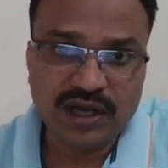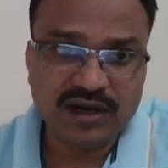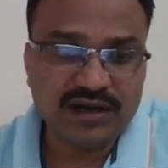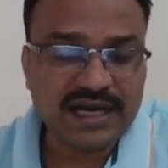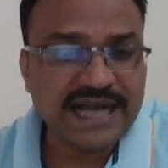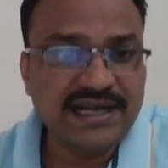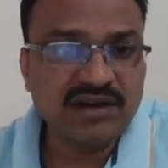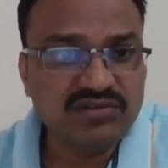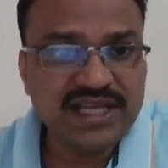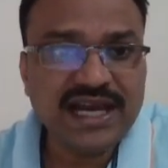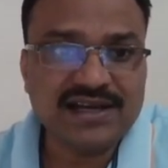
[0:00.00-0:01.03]
uh, write
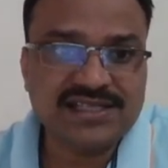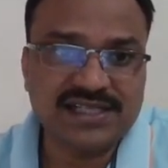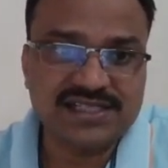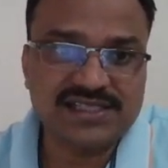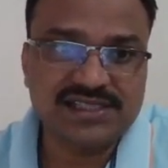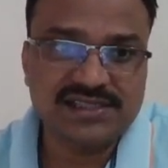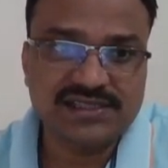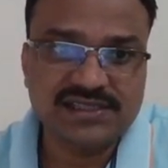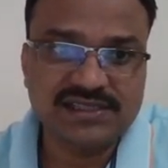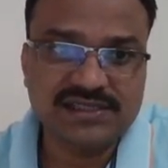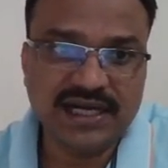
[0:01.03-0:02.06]
down the assets
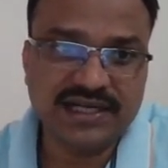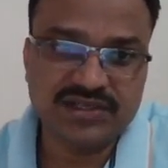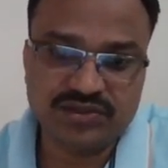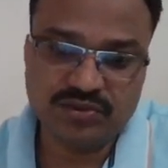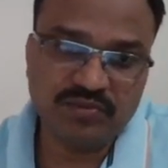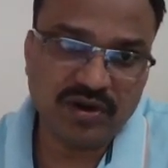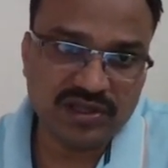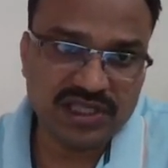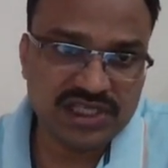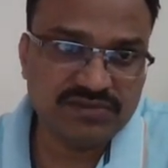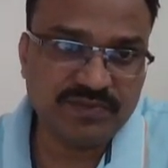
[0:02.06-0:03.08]
Right. So for
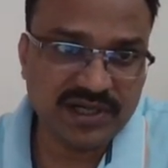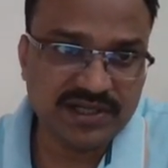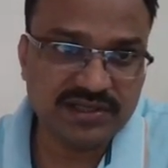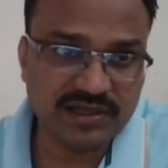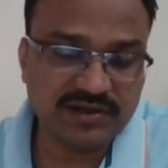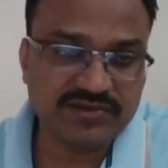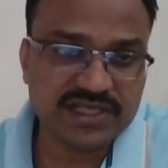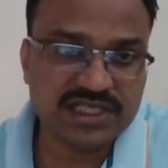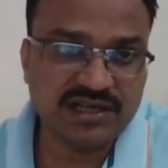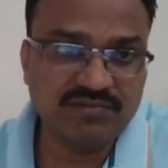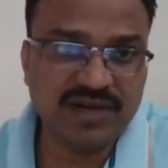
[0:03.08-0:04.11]
this uh,
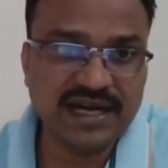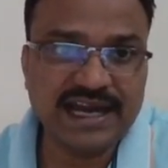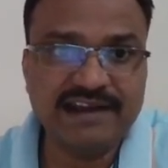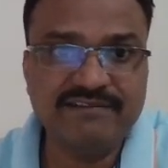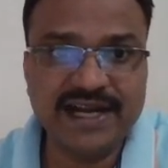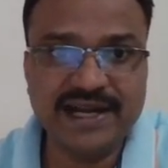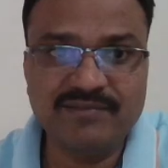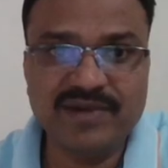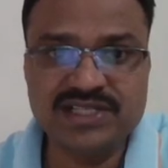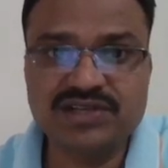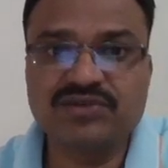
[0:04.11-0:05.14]
question number nine, when
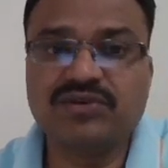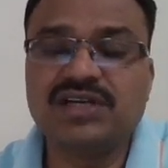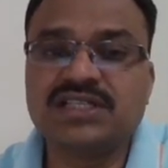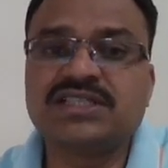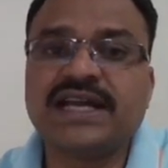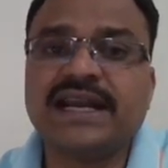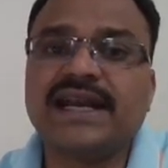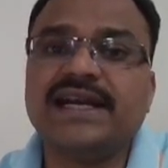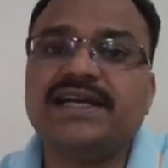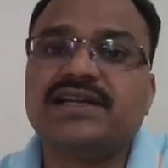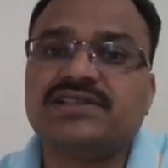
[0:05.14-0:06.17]
debenture holders and
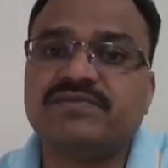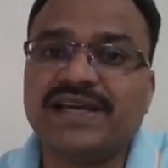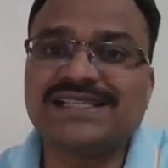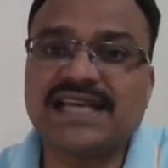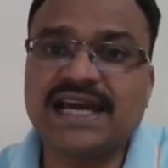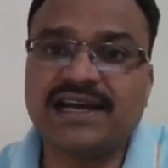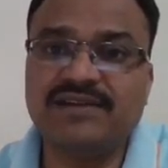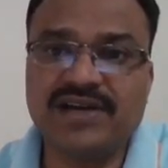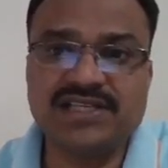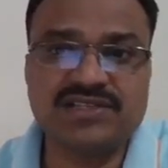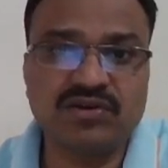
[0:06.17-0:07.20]
creditors make
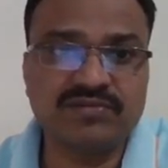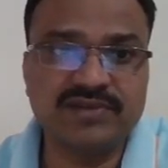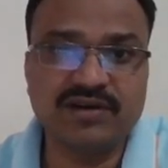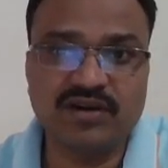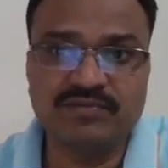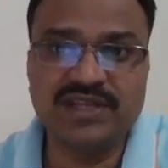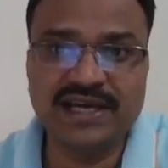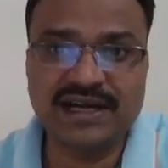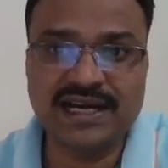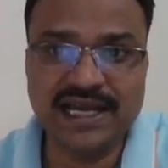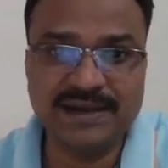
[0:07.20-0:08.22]
sacrifice of, of
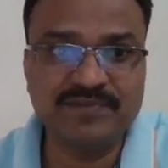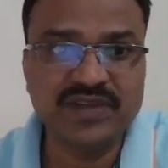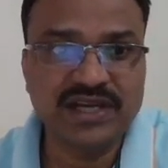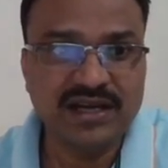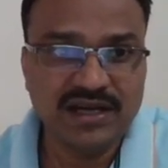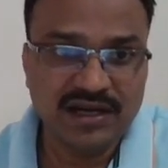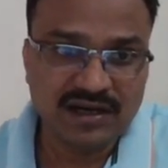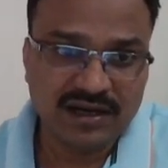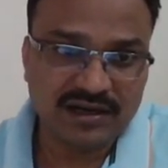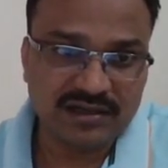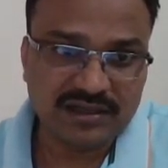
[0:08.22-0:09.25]
their claim,
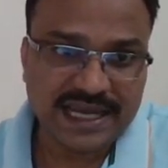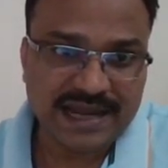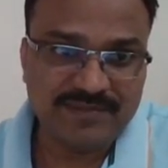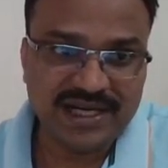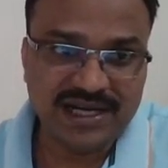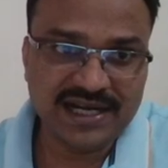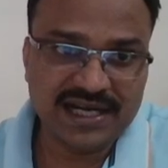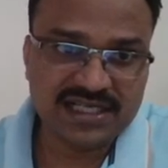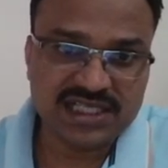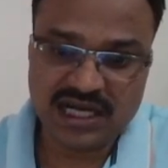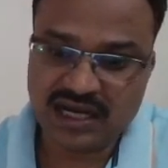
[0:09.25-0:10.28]
uh, capital
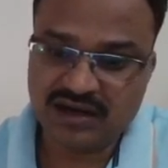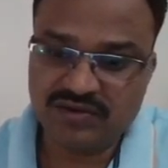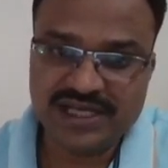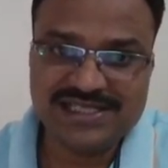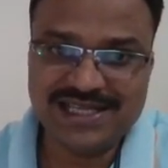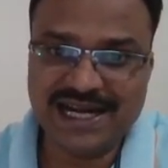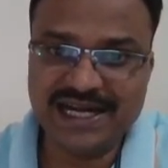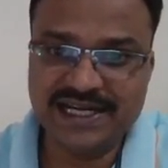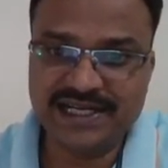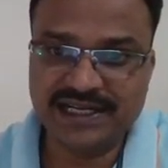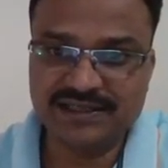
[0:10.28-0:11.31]
reduction account is
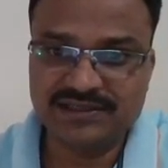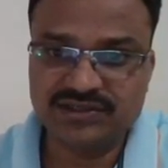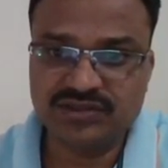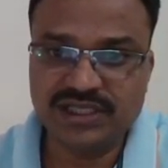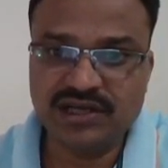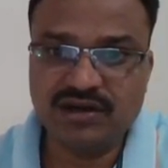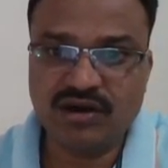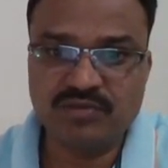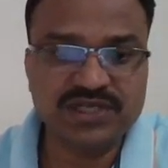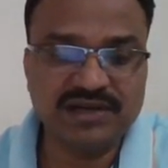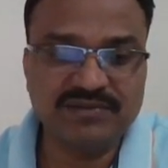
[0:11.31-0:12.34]
credited. So here
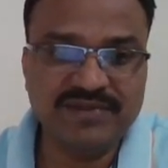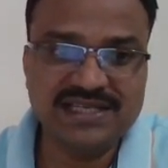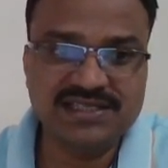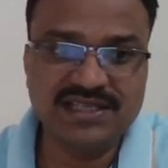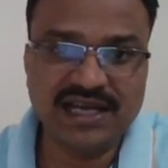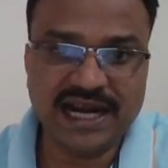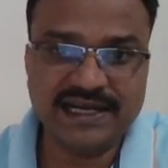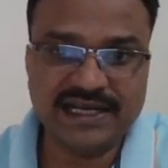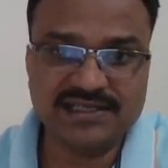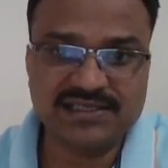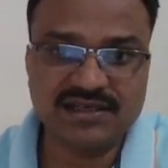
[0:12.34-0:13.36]
option B is the right
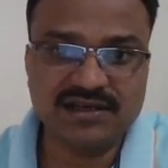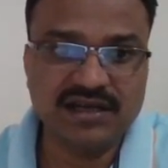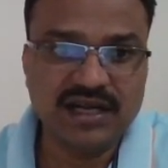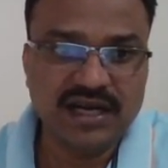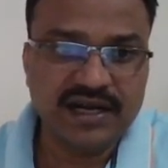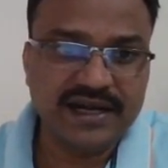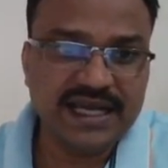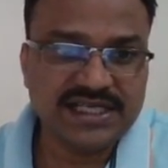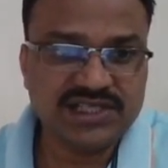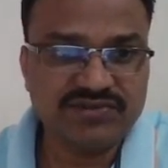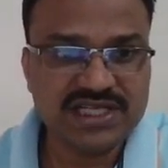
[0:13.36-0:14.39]
answer.
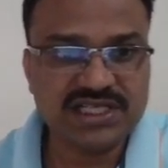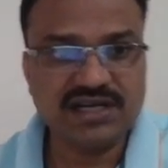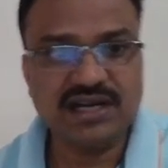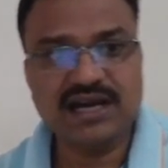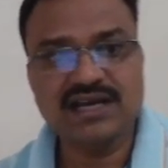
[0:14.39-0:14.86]
Next question